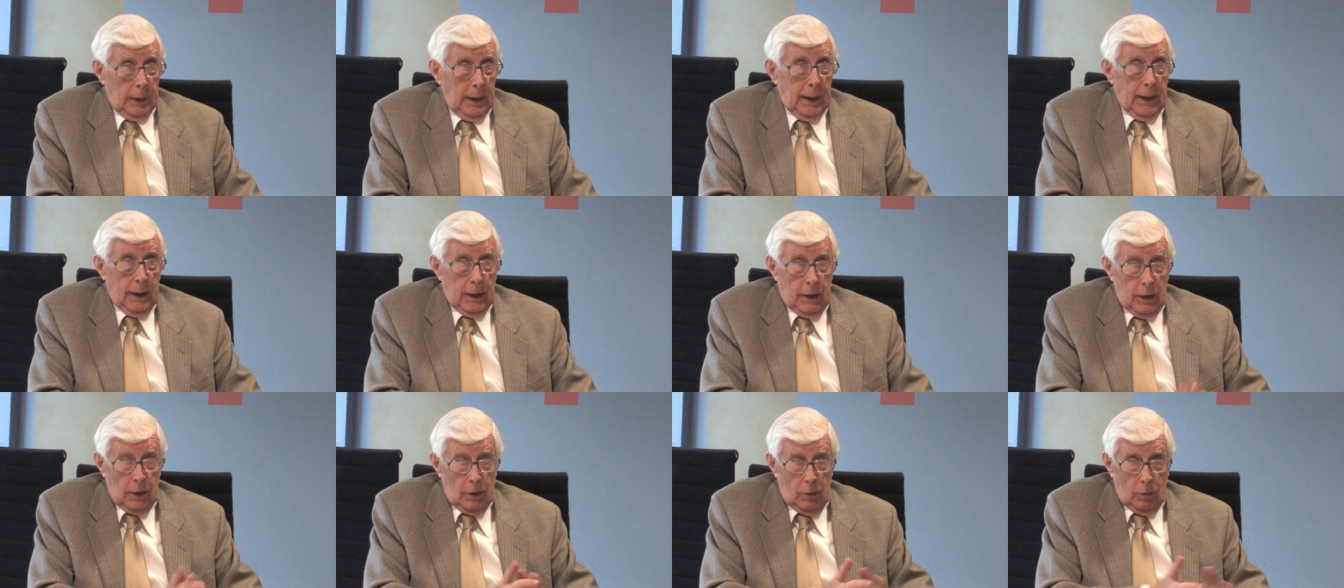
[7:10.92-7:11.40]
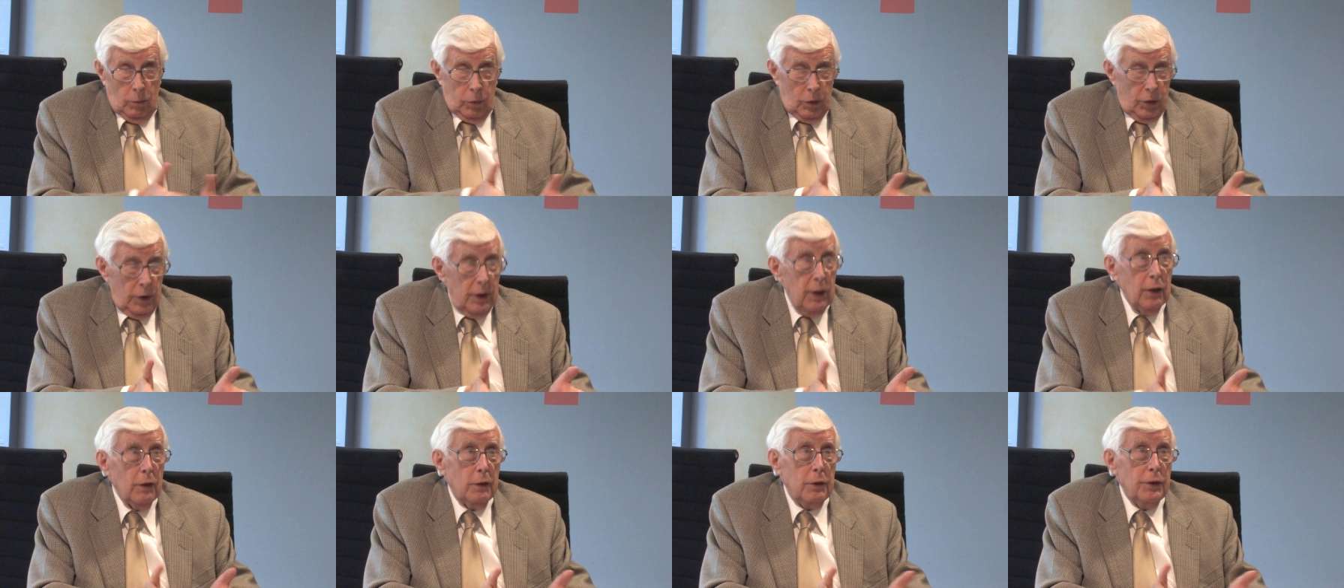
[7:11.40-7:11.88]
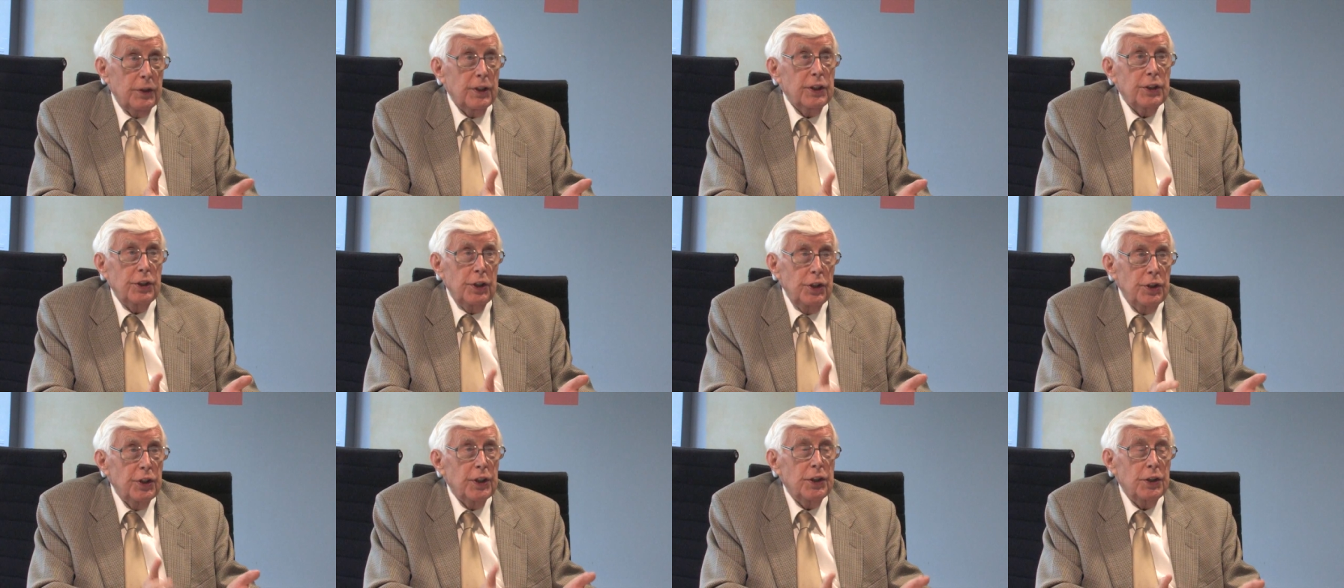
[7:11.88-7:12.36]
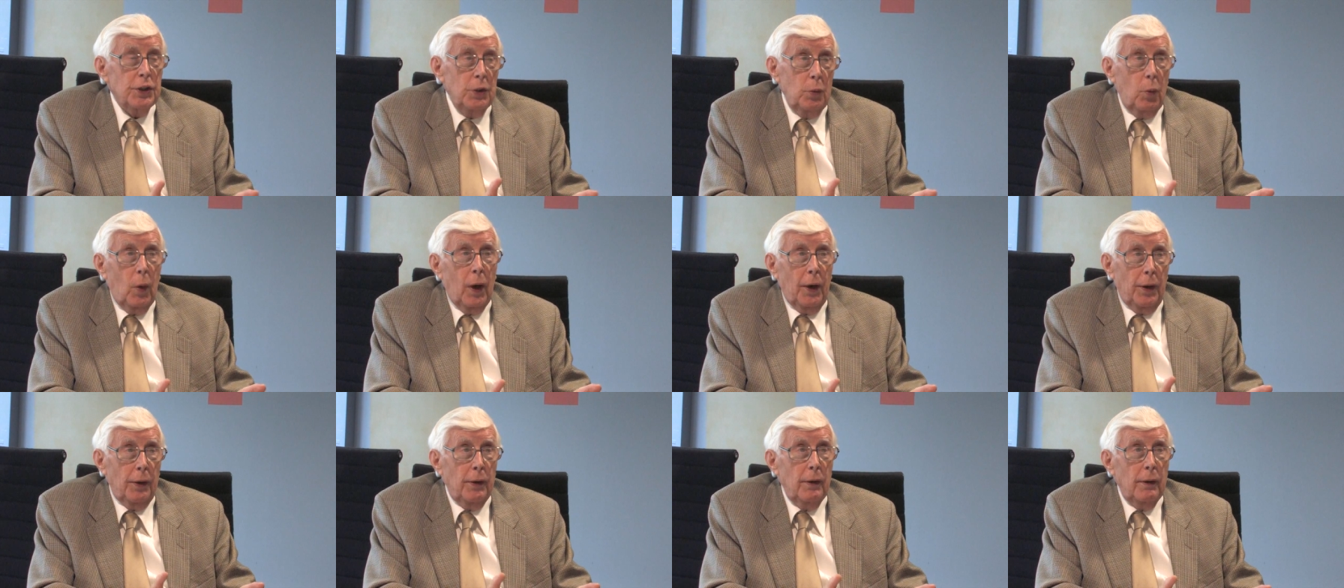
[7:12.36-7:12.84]
I was here 60,
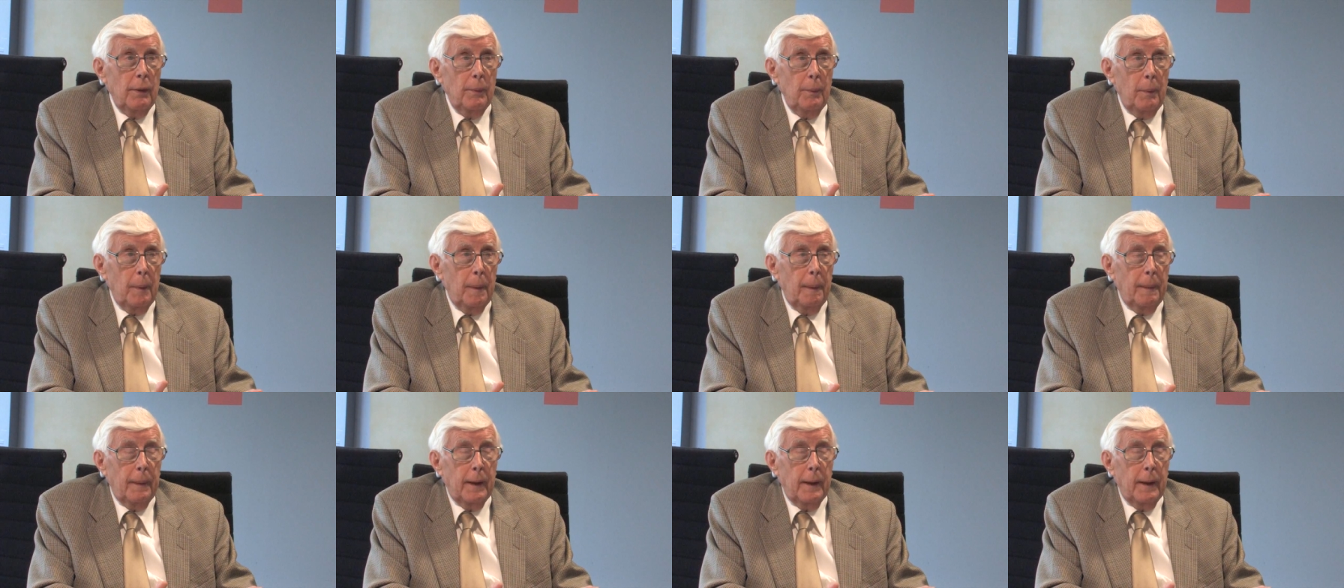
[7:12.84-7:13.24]
61,